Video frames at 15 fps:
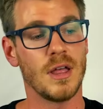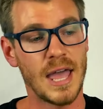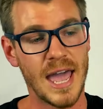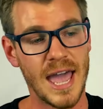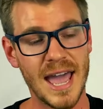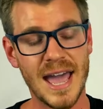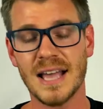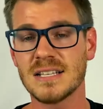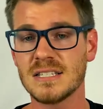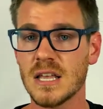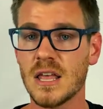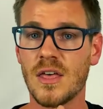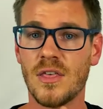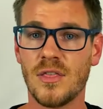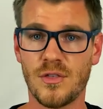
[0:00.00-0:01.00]
has
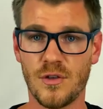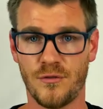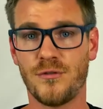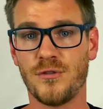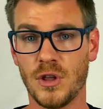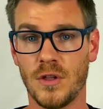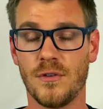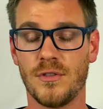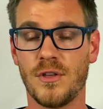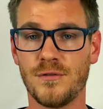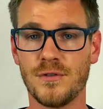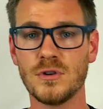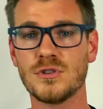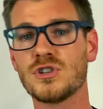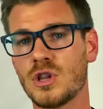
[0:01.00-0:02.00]
the, the
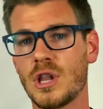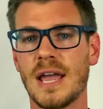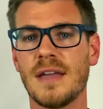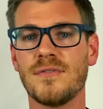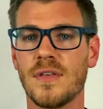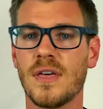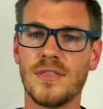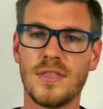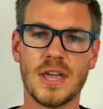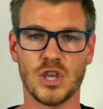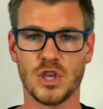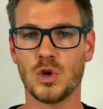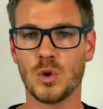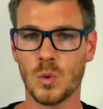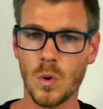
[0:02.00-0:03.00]
future life that
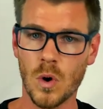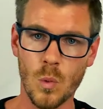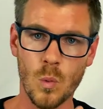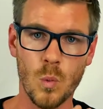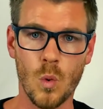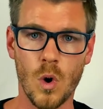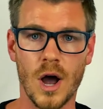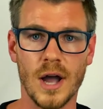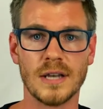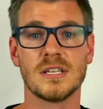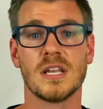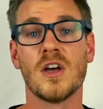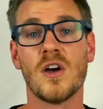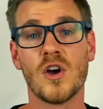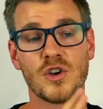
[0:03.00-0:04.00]
you want.